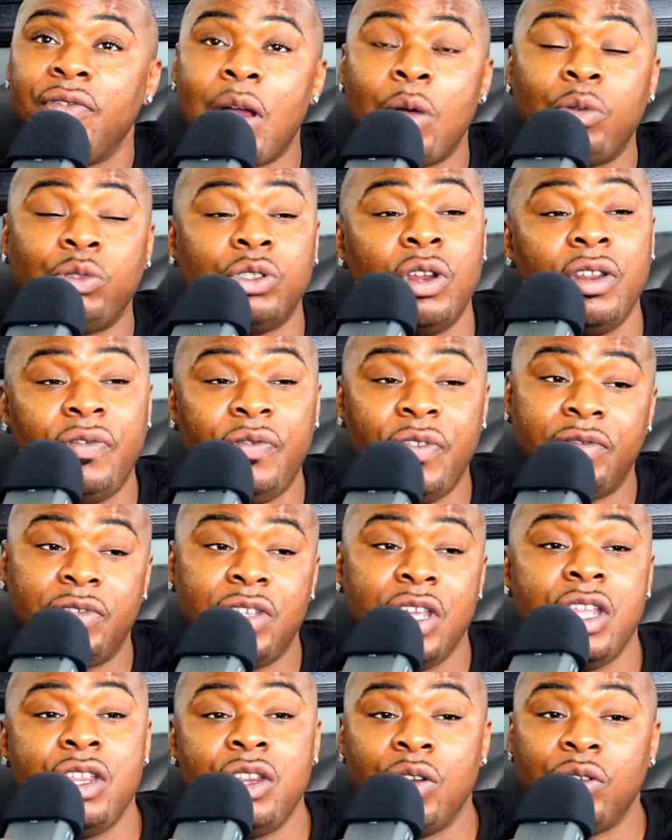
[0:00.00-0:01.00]
I was only
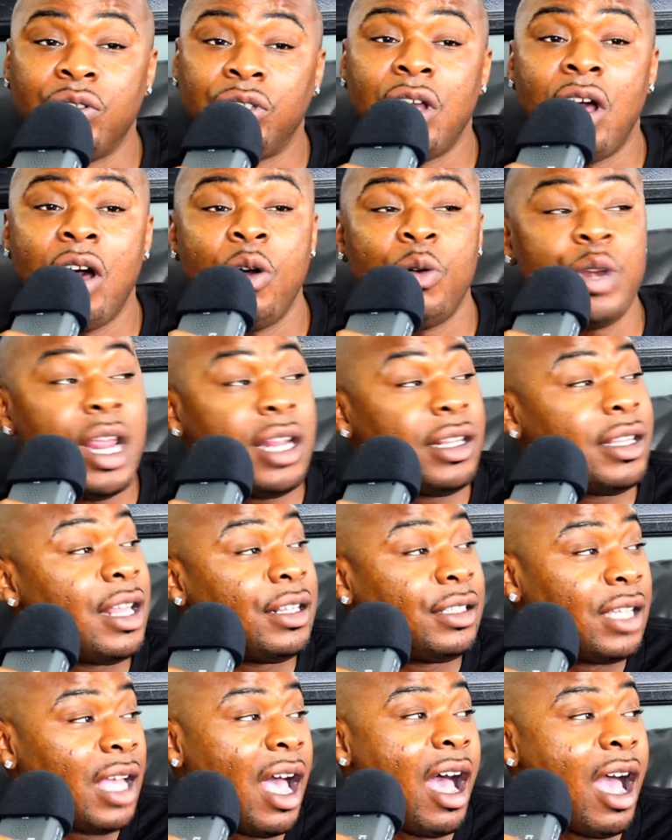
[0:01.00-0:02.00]
15 years old, and at
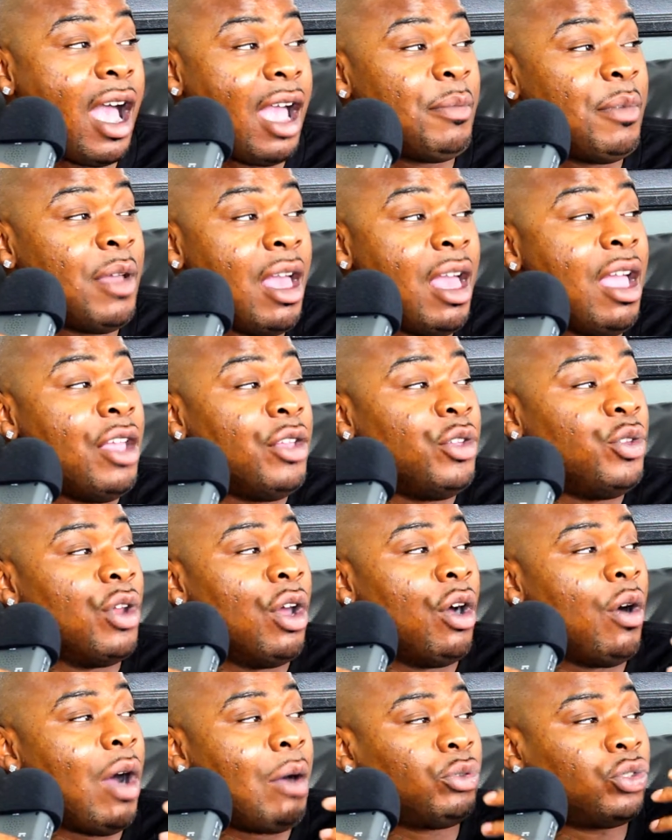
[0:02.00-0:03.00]
that time, you
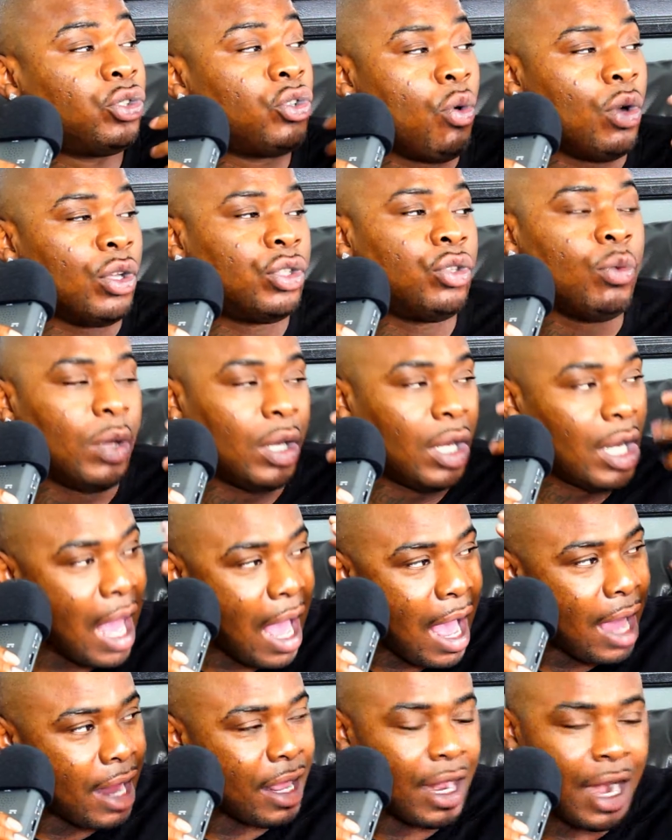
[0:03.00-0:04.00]
know, I was going through a
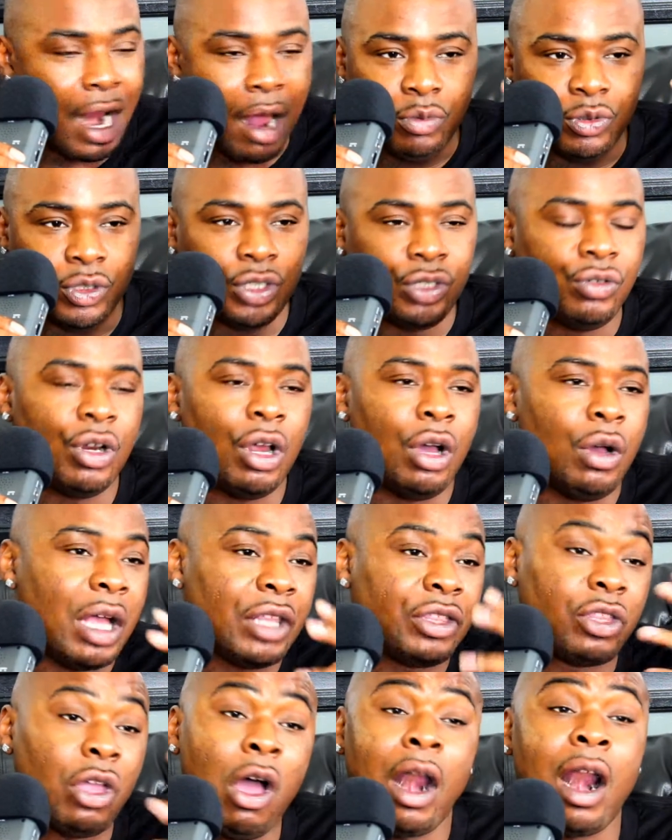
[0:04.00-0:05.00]
lot, and I was, you know, I
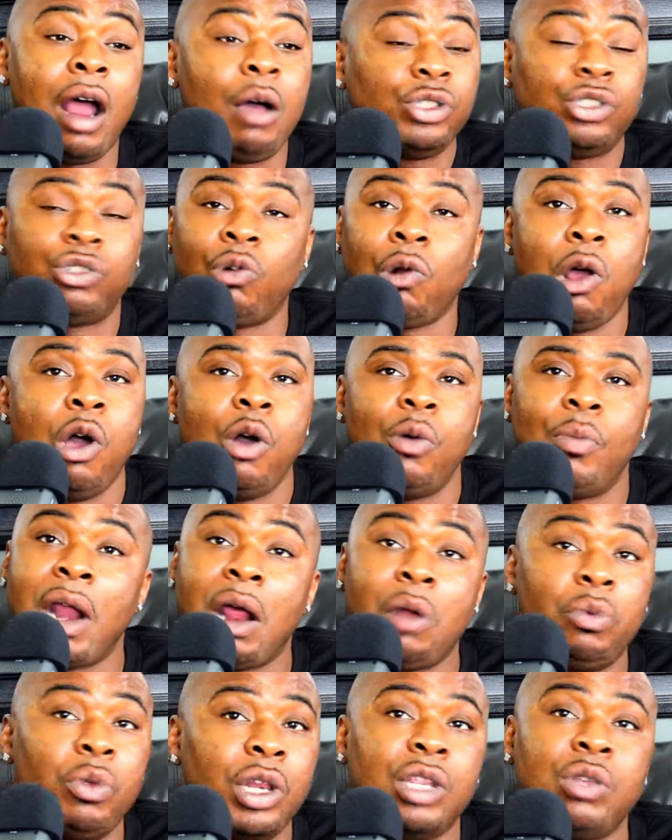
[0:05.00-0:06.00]
thought I was grown, but I
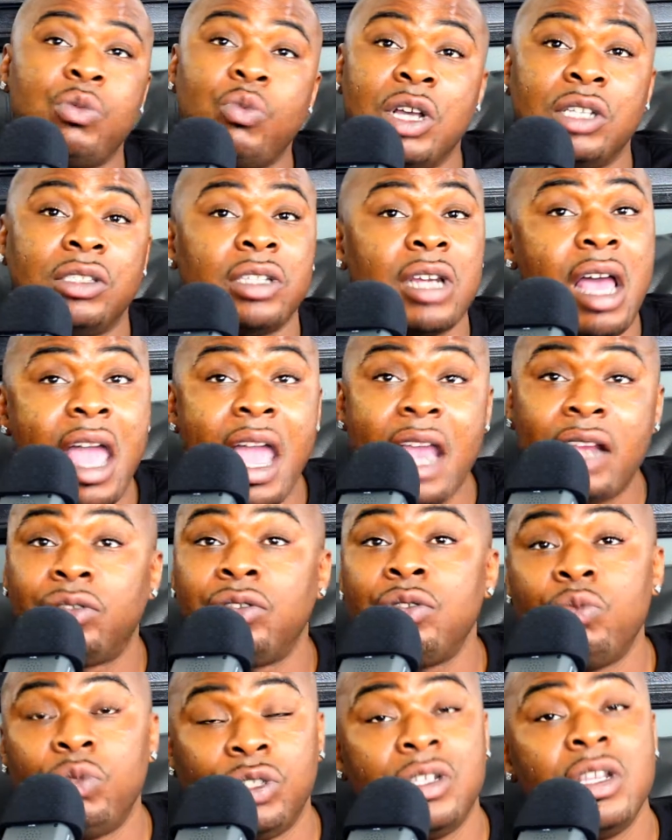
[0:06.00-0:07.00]
really wasn't. I
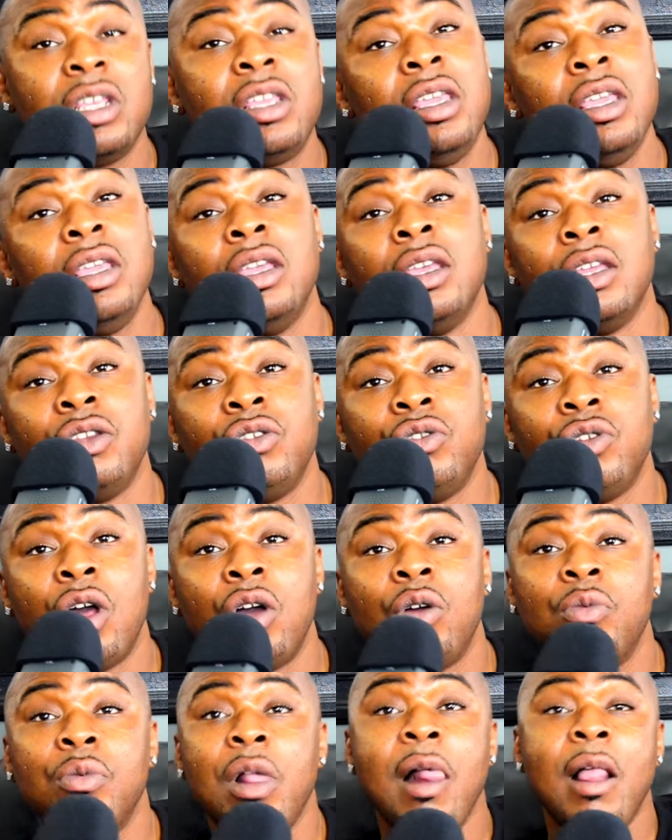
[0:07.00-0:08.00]
actually was a kid, you
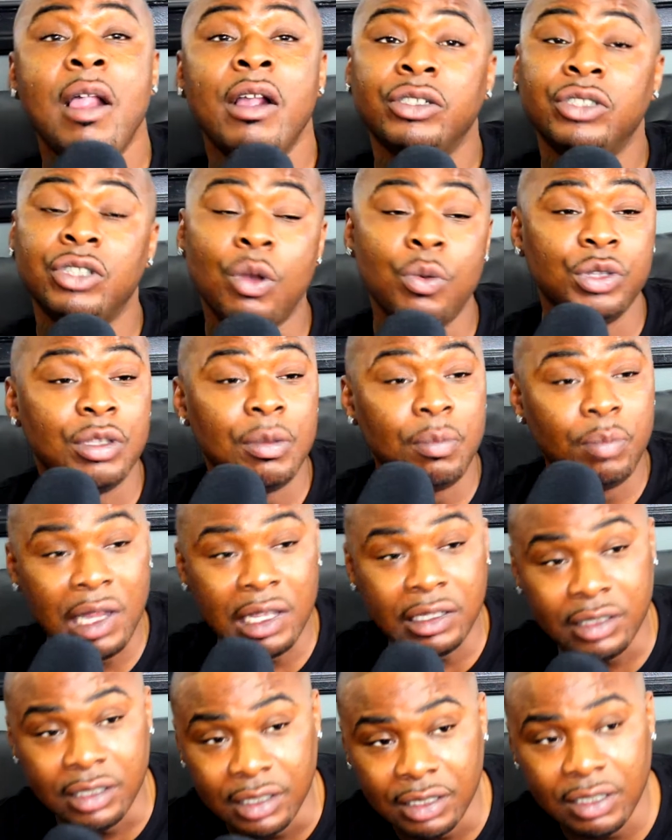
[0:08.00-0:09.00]
know? So with the
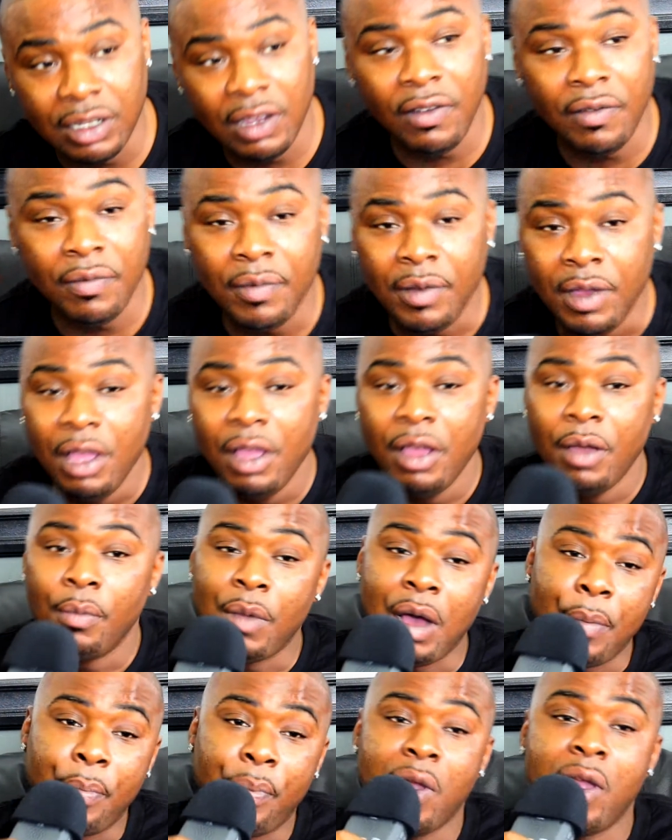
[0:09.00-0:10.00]
blessings of
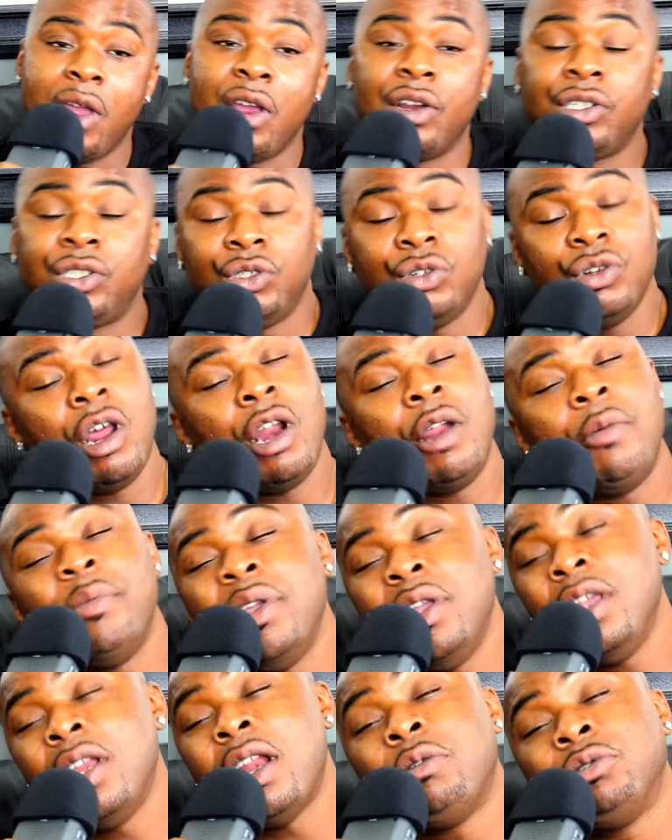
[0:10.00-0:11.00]
my parents, you know what I
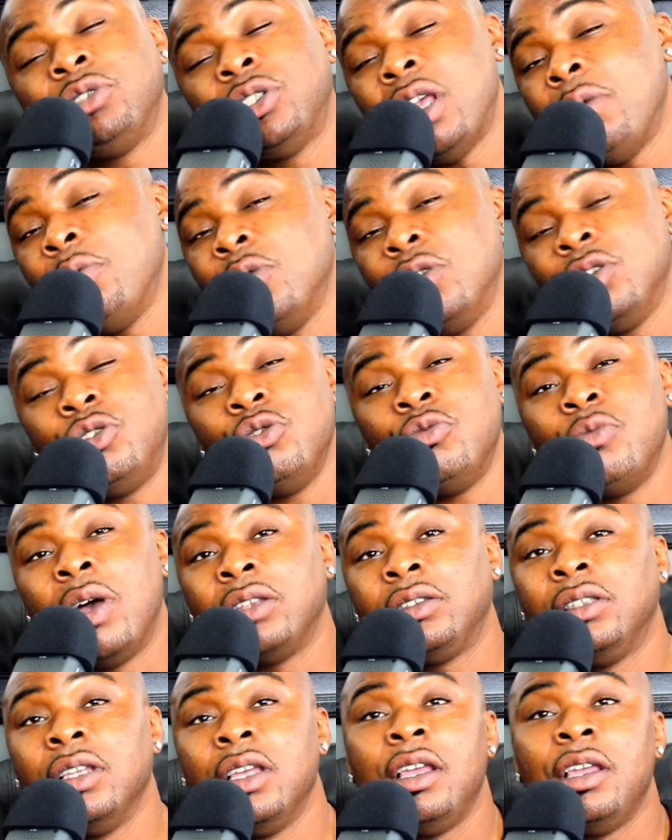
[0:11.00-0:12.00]
mean, I was able to do my
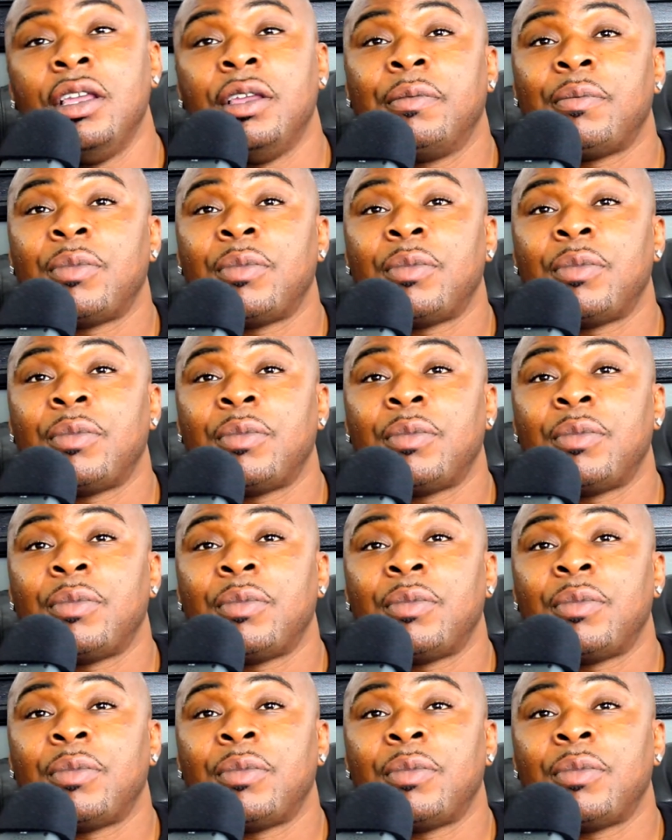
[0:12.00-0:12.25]
thing.